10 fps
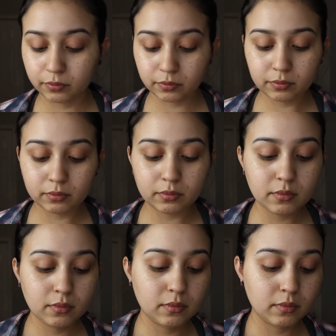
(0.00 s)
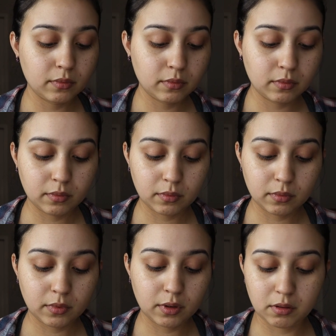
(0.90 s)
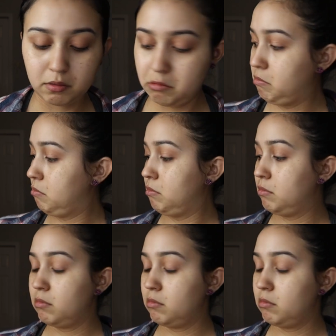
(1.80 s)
Nobody speaks.